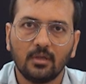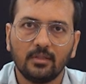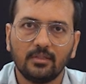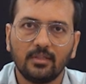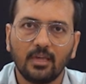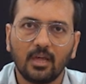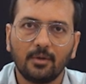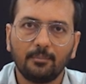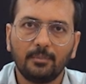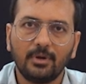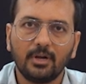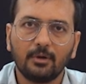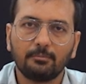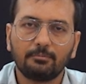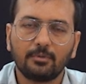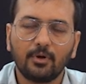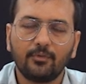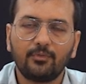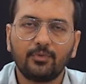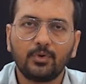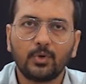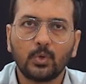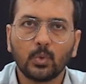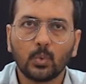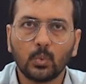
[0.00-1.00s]
They are made up
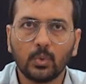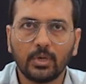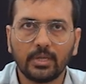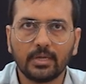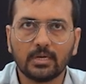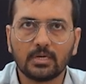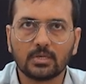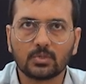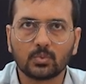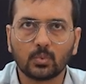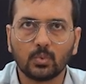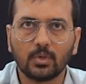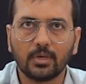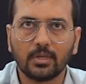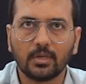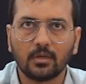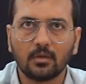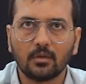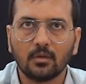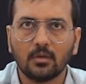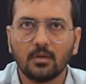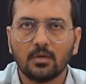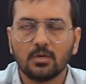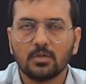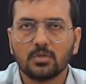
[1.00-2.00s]
of 2 layers only.
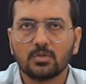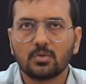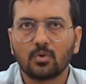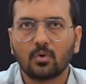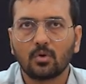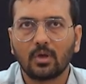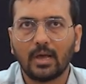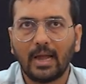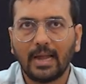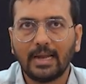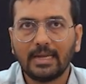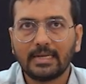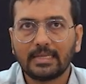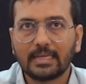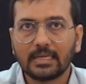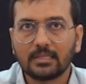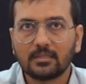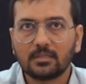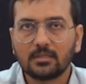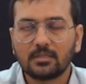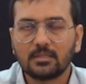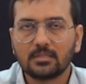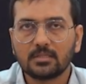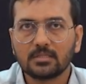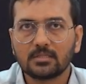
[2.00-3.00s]
So guide
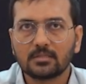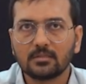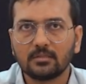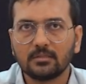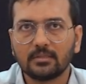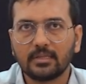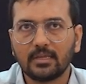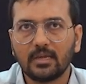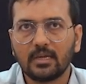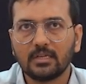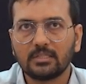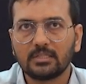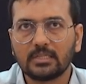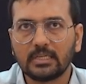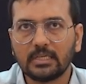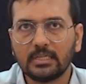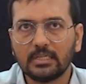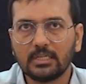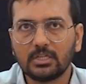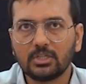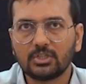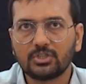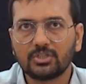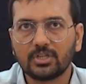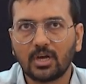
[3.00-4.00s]
catheters, they are
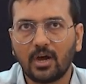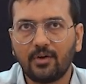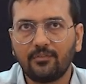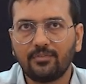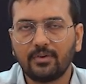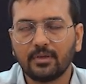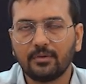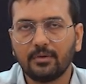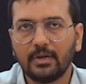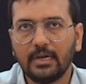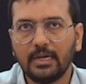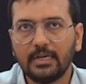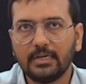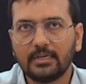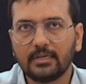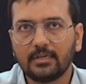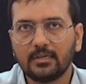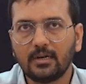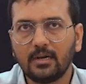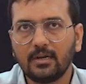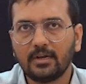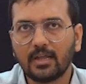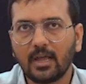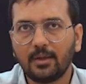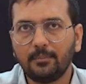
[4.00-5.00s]
thinner shaft,
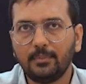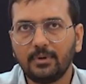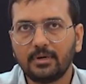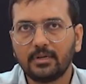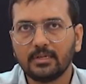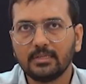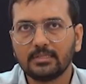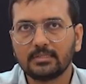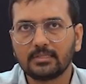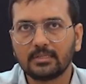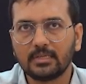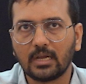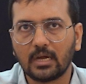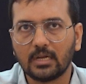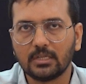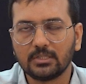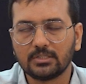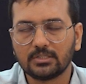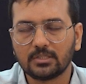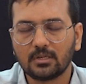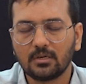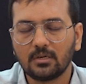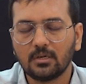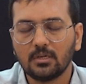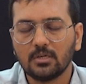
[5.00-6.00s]
internal diameter is
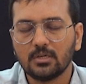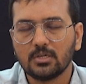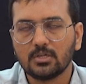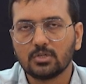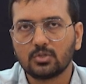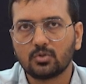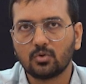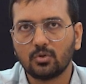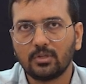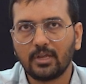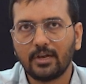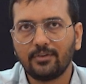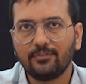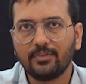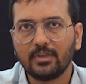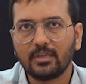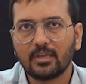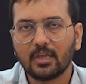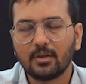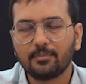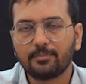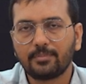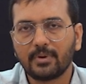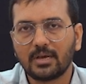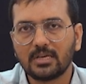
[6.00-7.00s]
larger, so that we
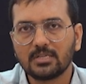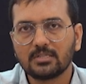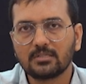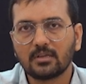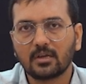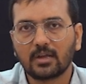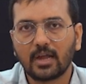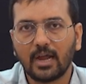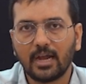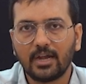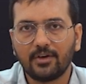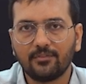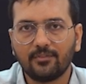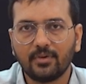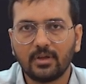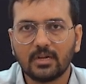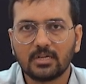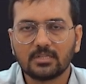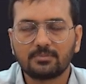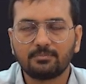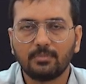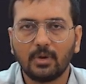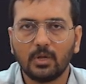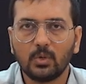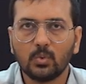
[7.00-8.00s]
can pass the guide
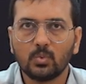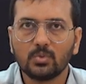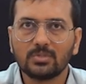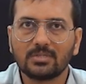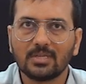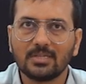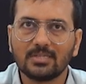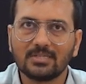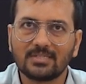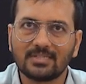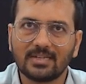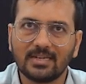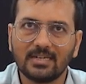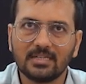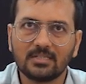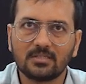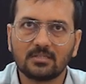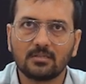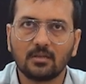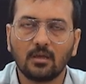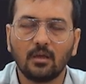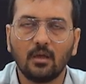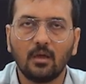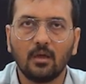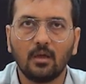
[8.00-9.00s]
wires, balloons and
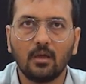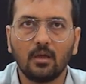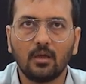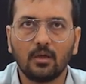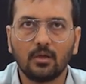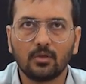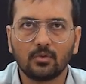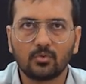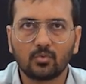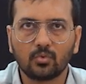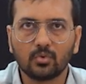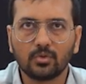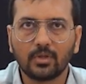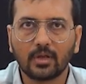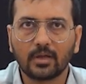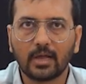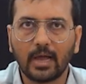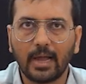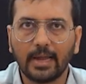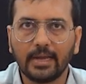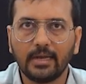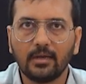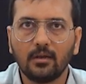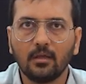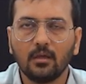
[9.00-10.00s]
stents through the
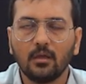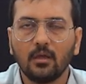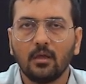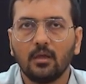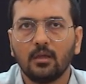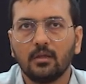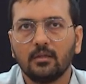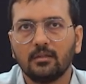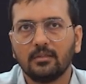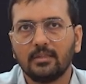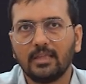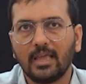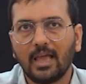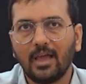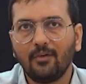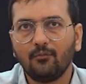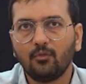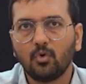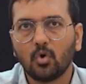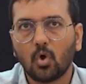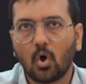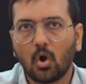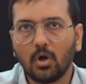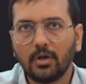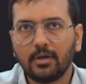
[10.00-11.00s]
guide. They have
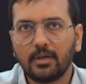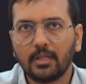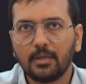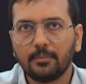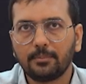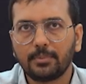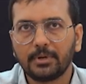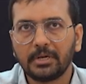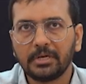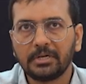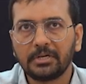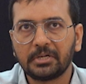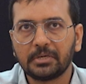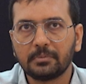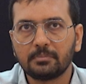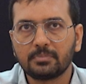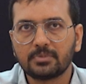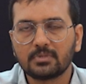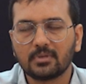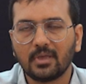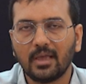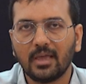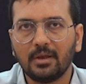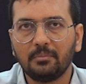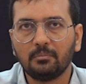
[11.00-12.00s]
non-tapering
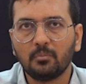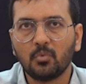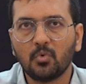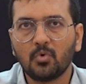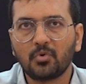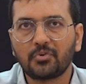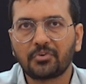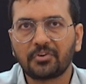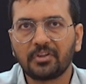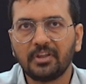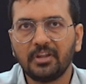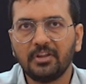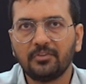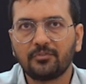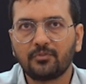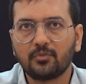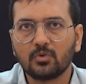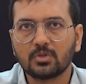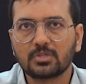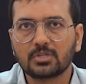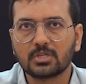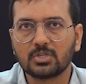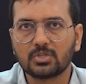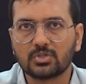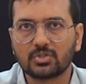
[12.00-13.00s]
tips and more
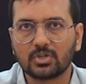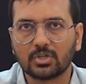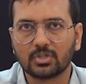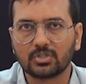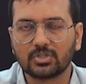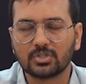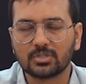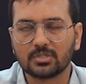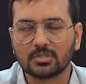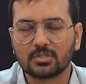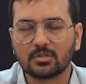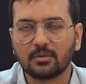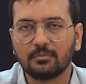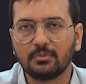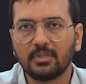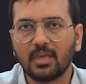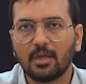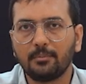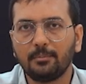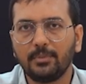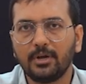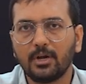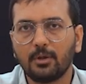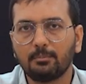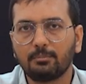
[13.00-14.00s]
reinforced constructions. They
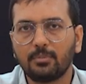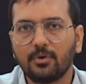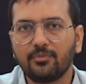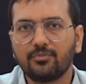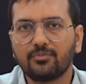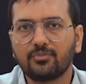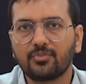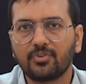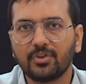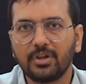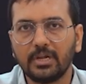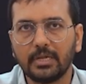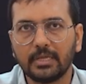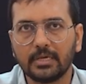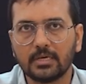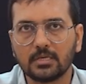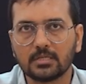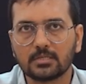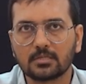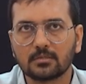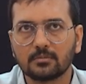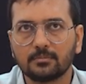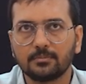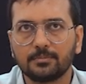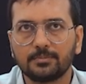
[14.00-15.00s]
are made up of 3
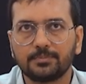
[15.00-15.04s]
layers.